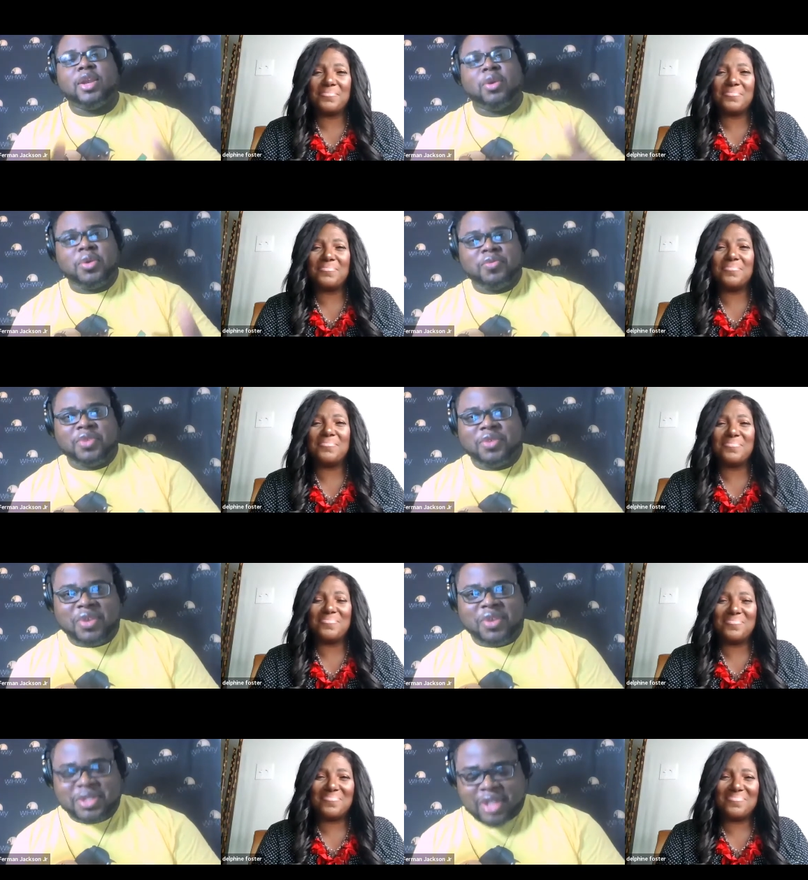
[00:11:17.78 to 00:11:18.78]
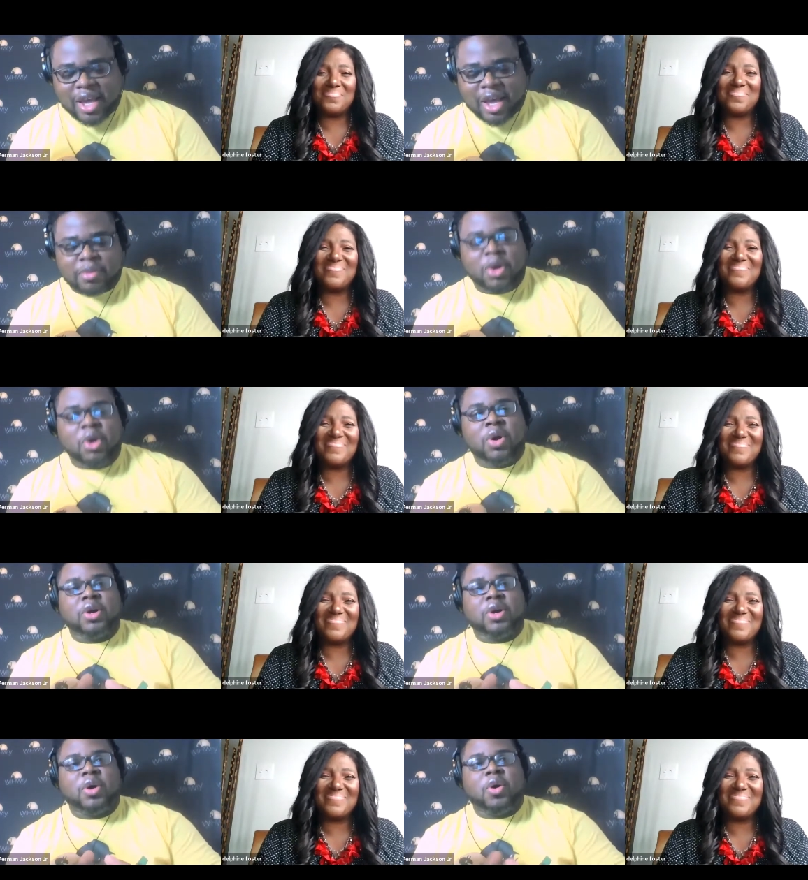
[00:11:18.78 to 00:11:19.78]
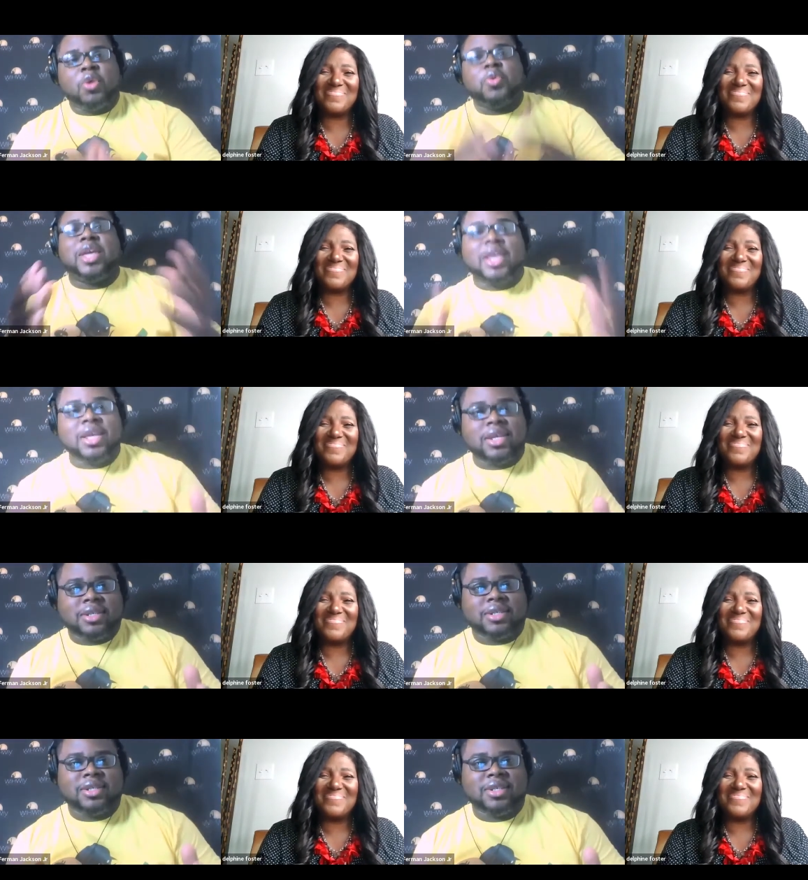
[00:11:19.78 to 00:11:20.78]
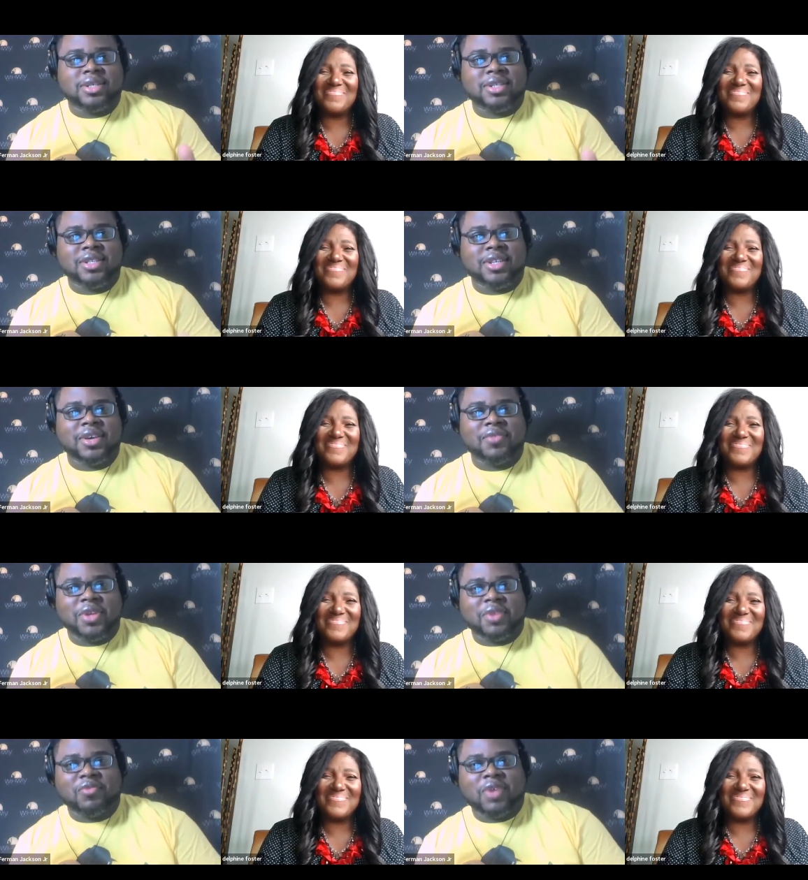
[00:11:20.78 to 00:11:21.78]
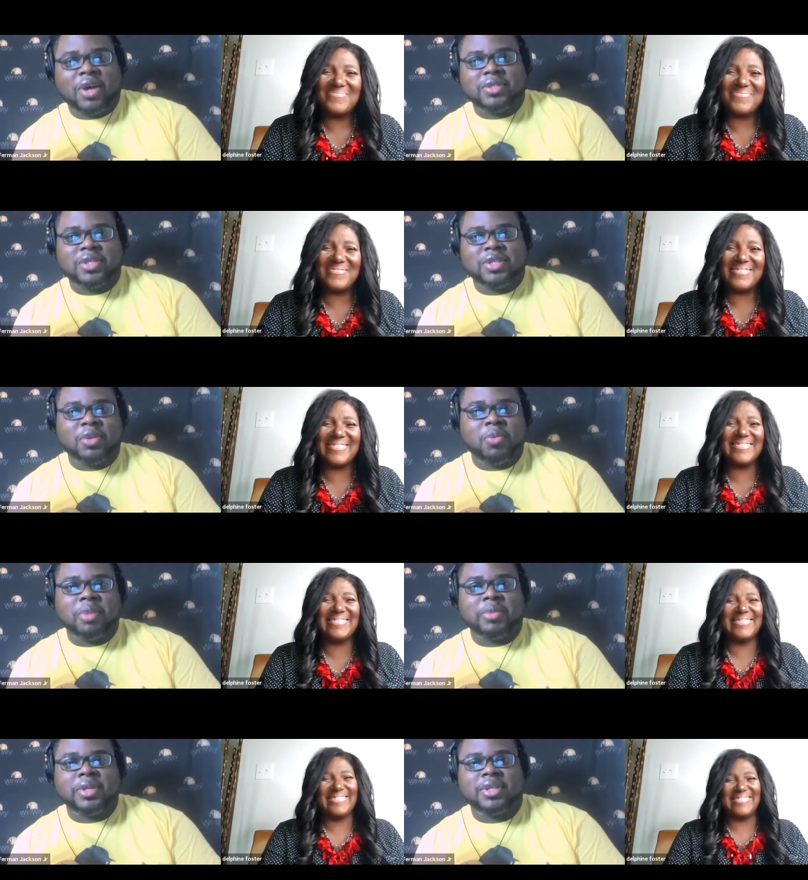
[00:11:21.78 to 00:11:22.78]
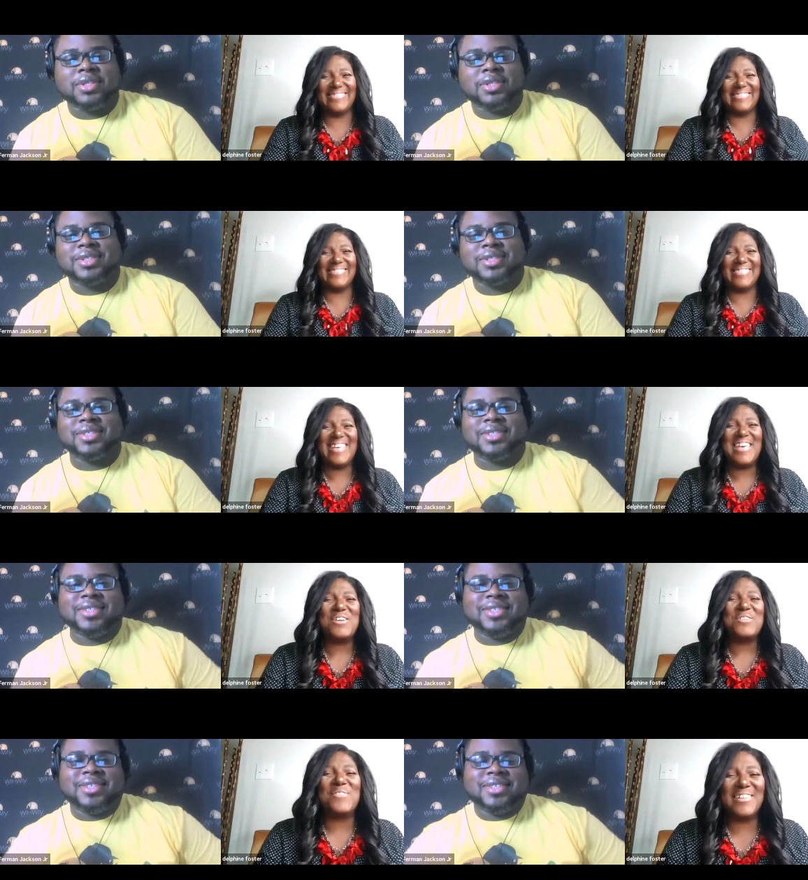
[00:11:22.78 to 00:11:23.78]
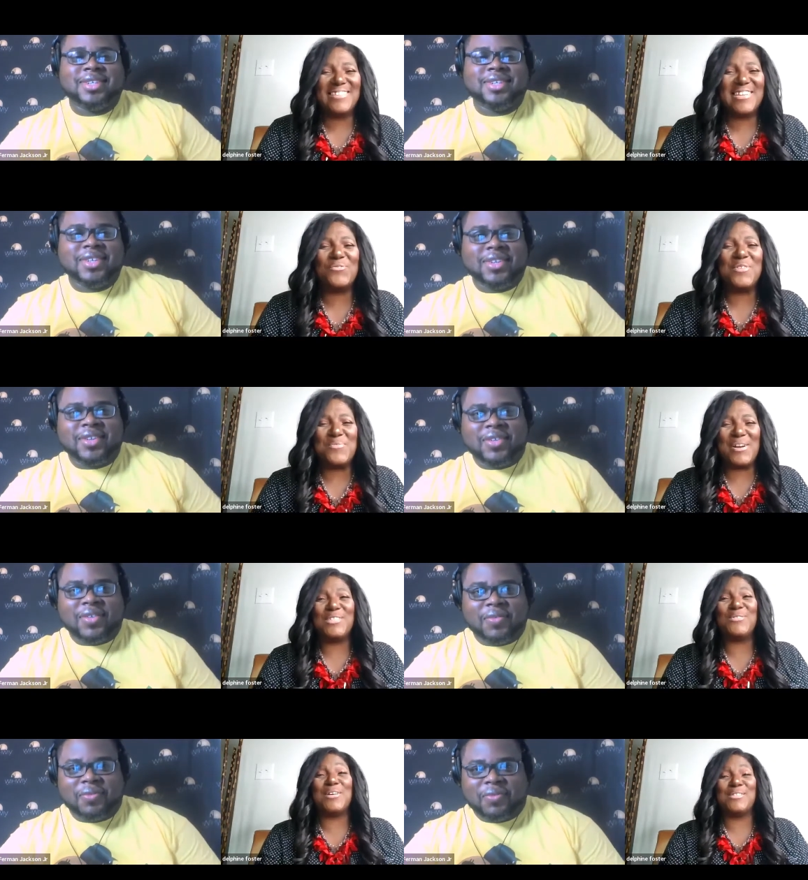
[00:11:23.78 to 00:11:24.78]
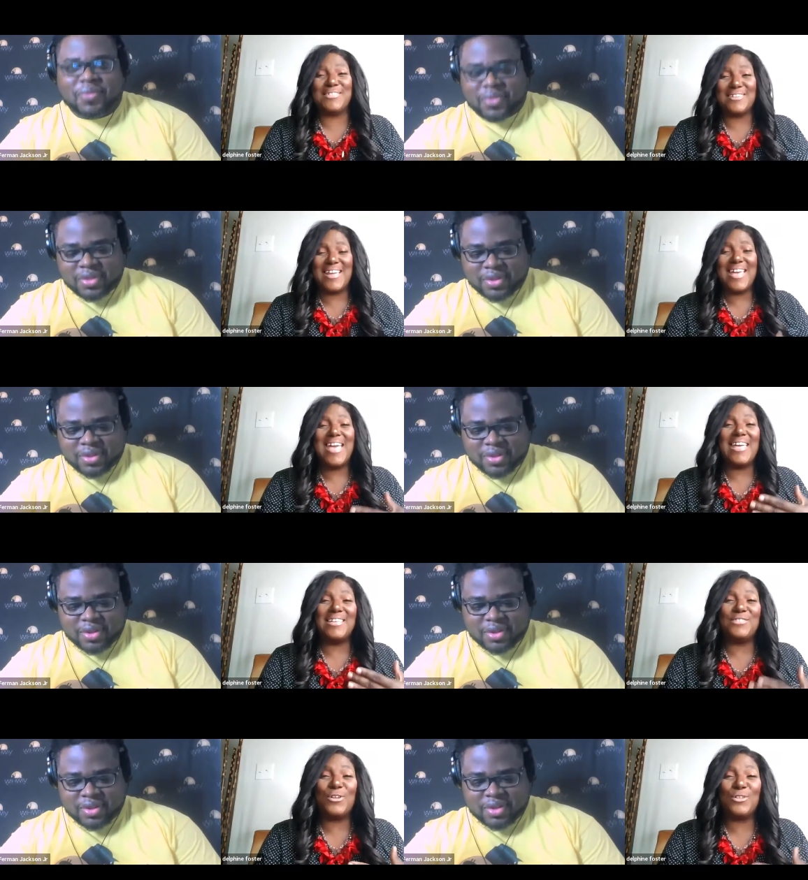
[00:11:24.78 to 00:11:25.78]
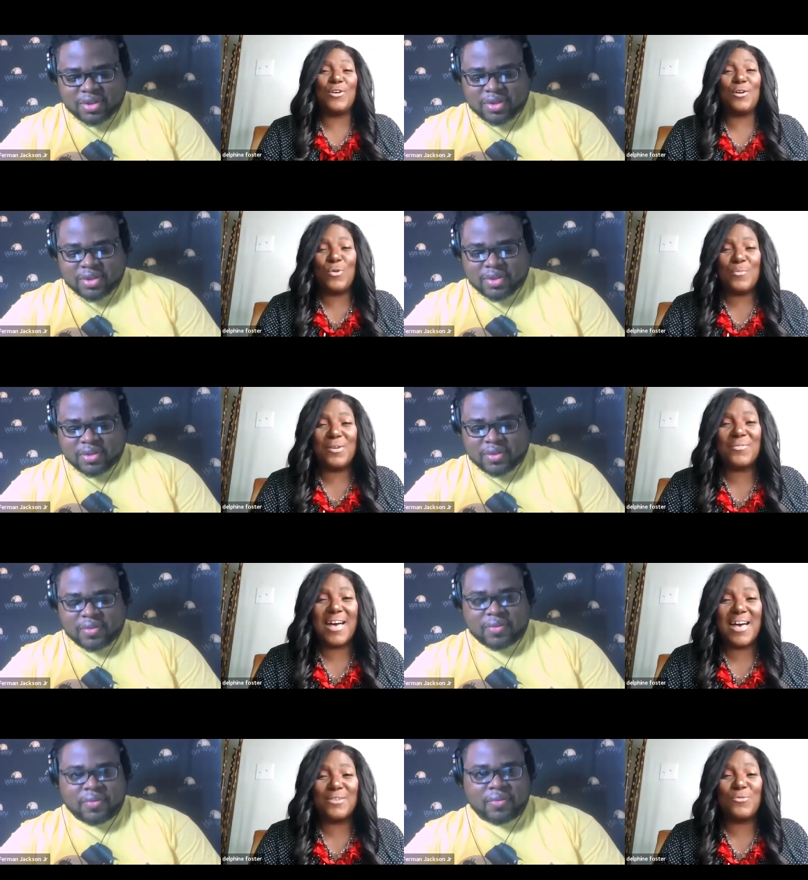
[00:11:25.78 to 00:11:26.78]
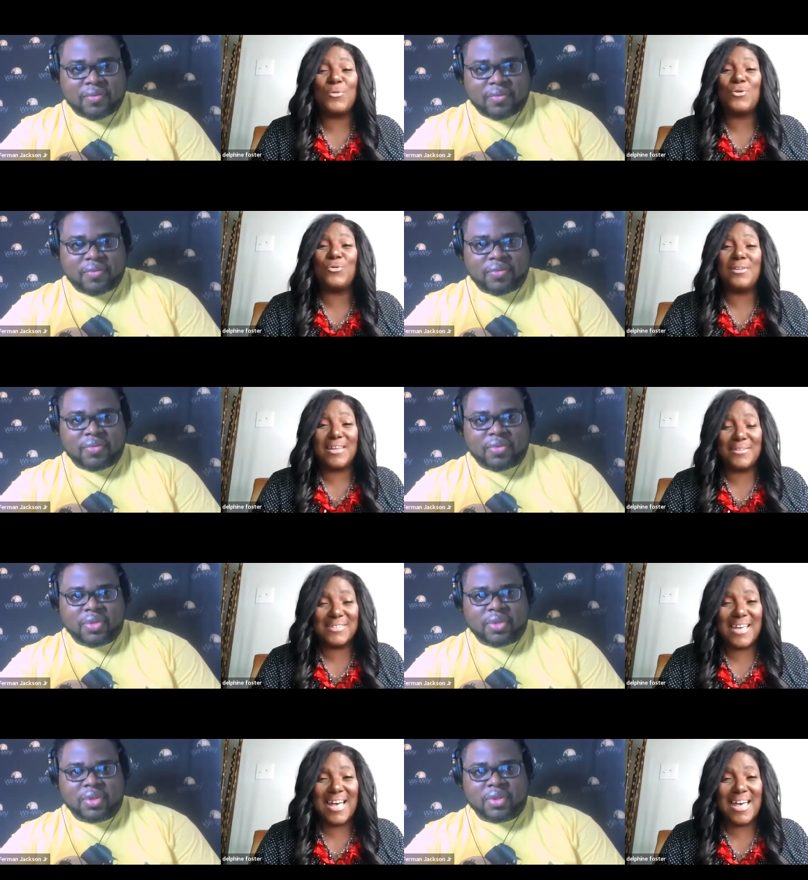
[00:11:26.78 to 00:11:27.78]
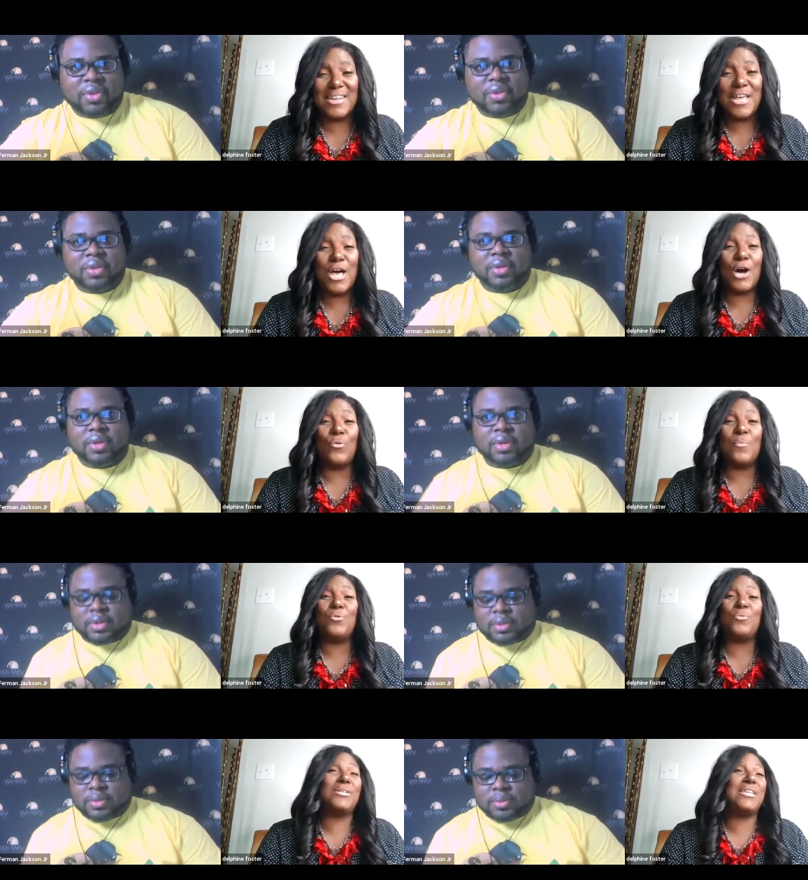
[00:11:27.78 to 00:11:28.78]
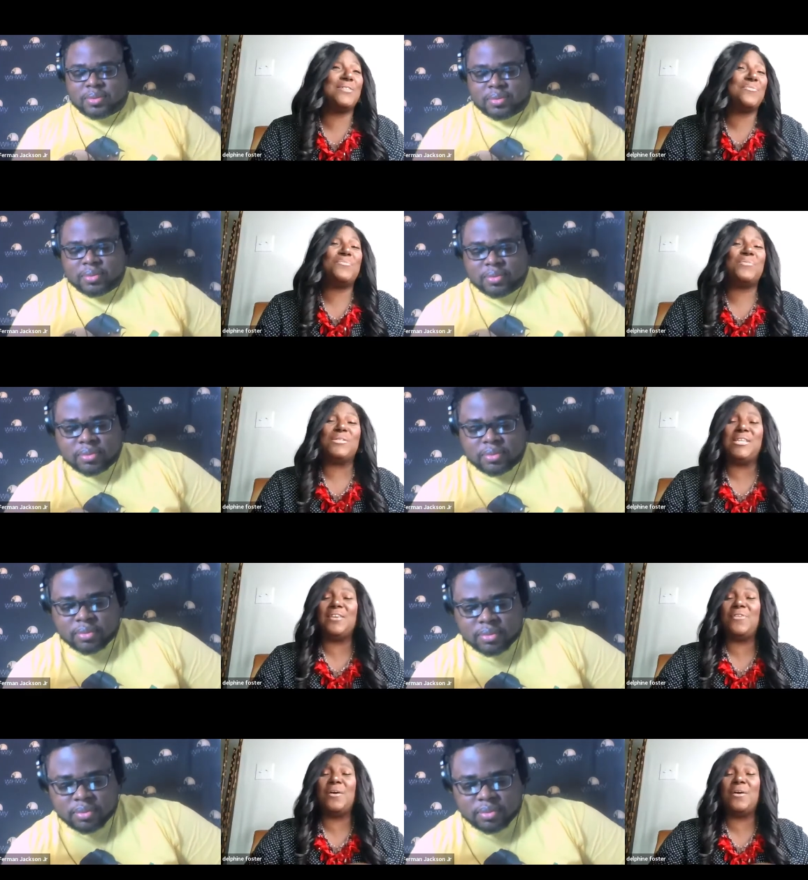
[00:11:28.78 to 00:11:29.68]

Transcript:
Speaker 1: knowing you for the first time, who is Delphine Foster, the woman?
Speaker 2: Well, Delphine Price Foster is, first of all, a woman of God, a woman who loves God, a woman who will give give